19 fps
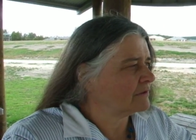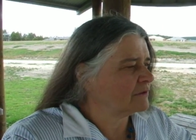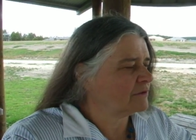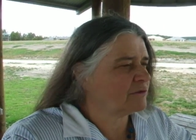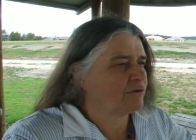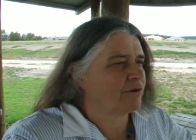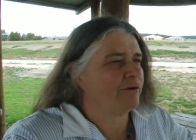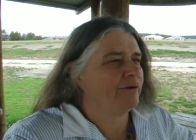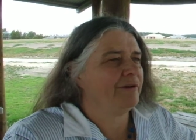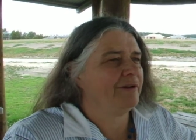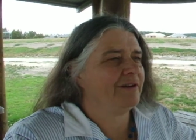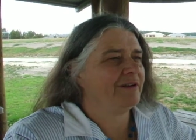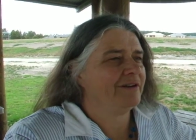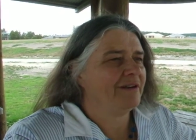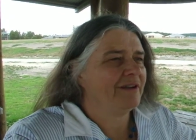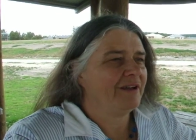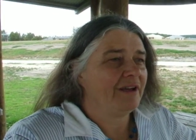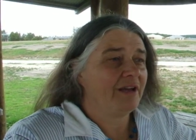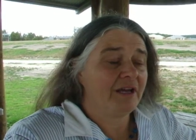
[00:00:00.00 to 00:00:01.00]
destroyed
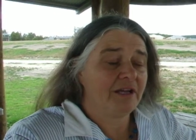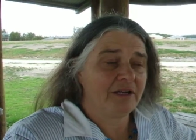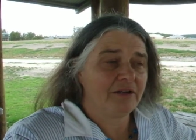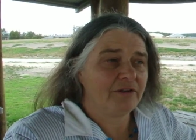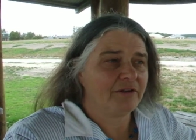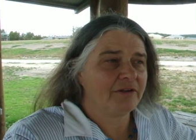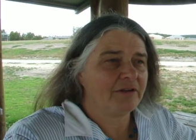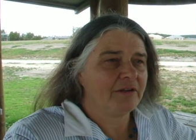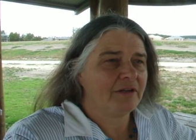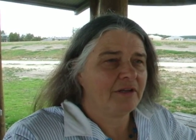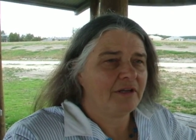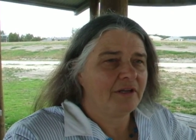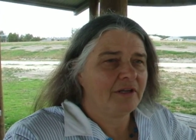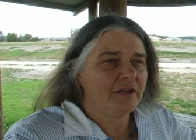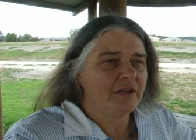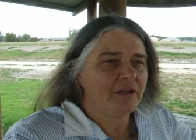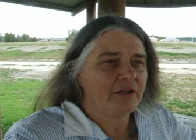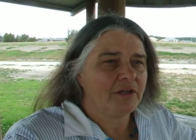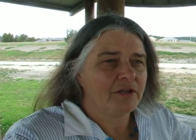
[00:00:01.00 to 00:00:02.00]
a lot.
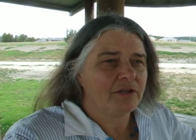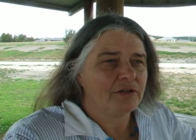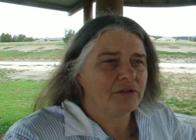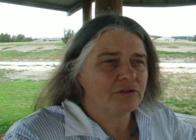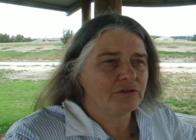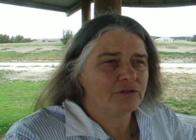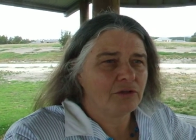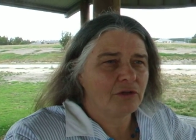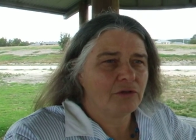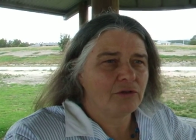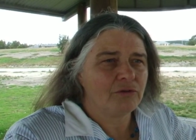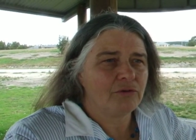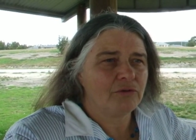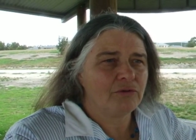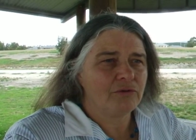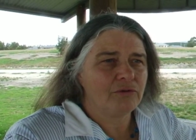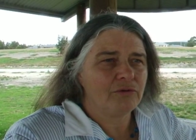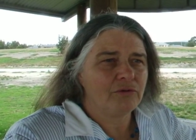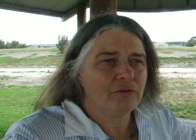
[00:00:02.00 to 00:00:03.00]
So
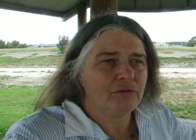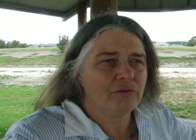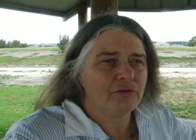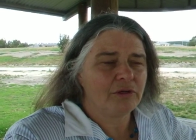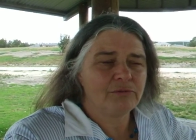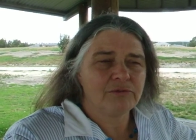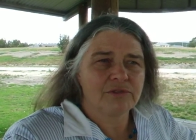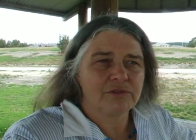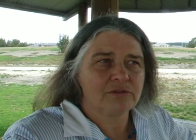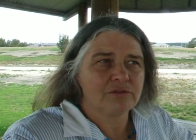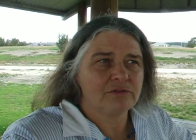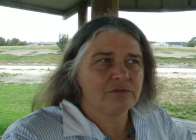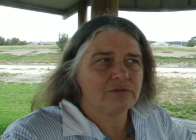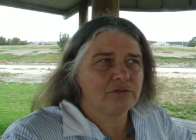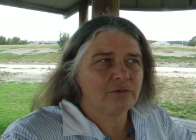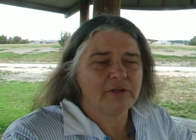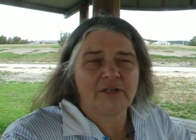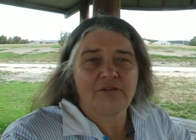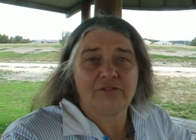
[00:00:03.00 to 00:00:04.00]
that was
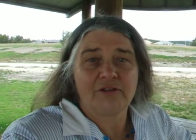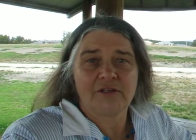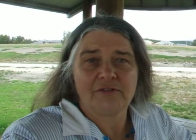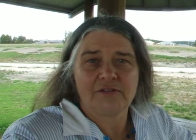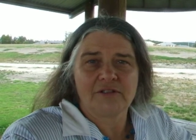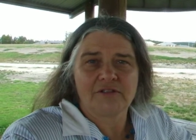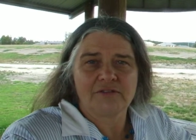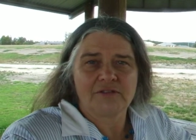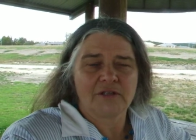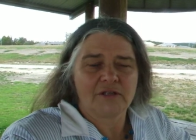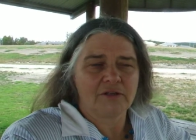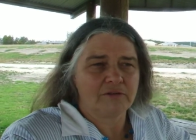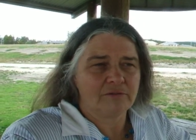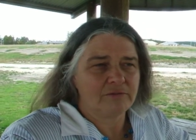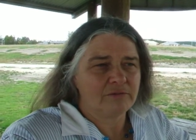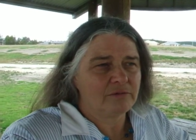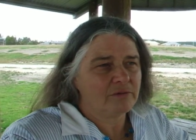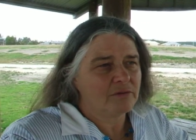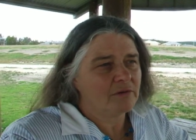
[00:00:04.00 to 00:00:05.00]
25 years ago.
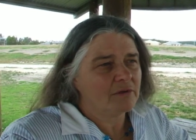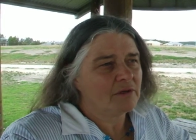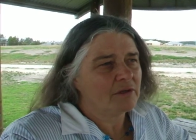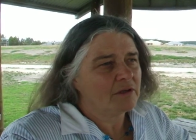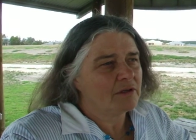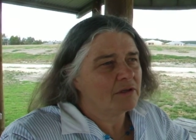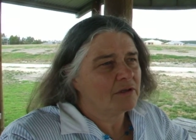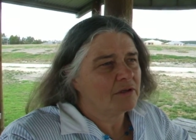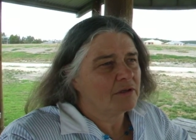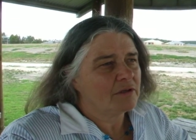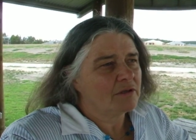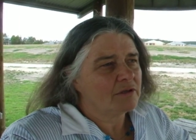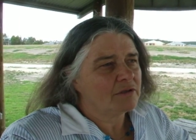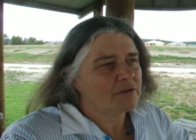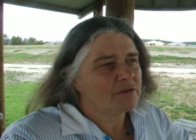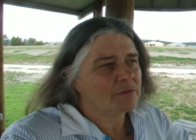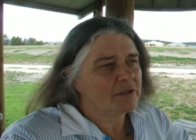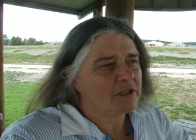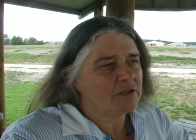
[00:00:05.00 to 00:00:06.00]

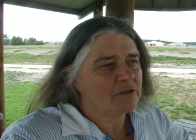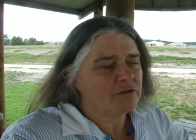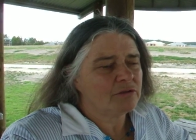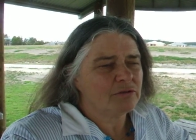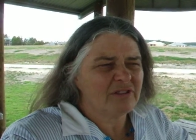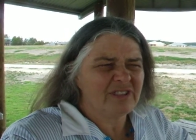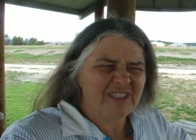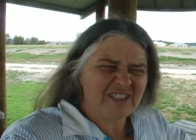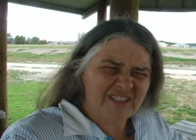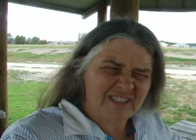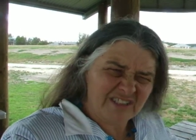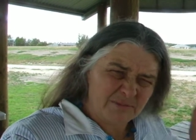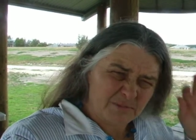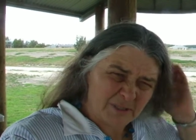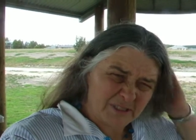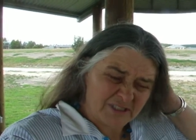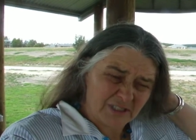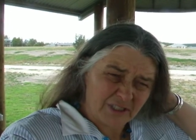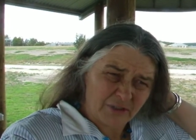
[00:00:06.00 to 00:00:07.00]
22 years
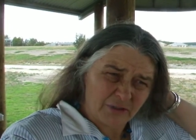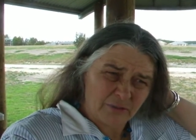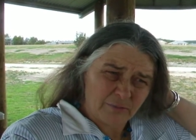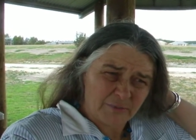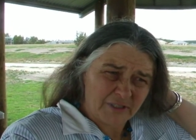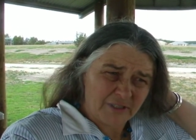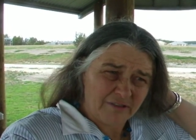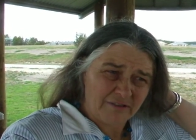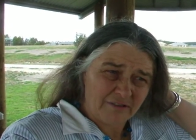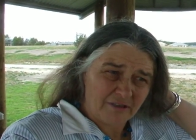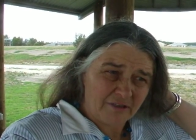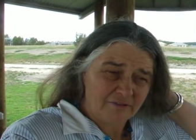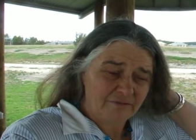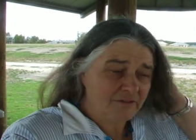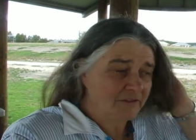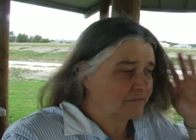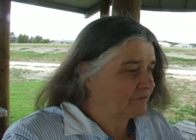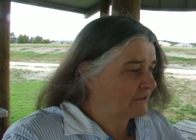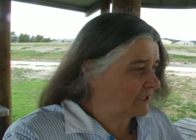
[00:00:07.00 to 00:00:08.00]
plus a little bit,
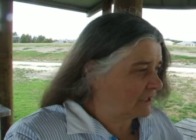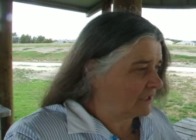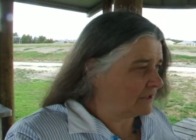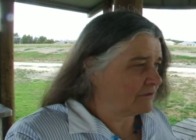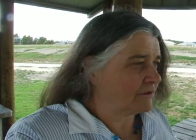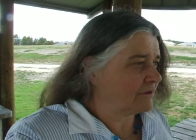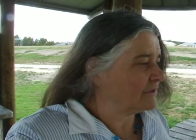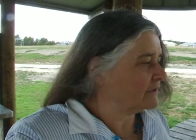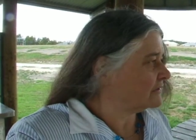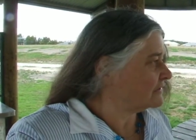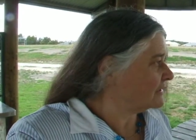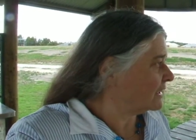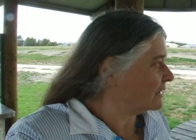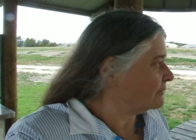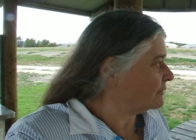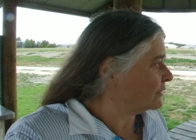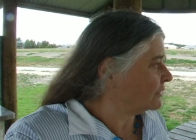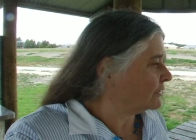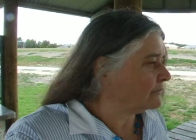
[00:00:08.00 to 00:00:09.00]
I've lived here in this
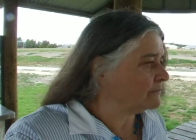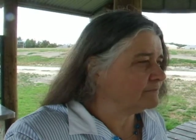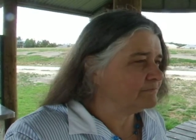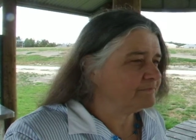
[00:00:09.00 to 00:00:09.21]
neighbourhood.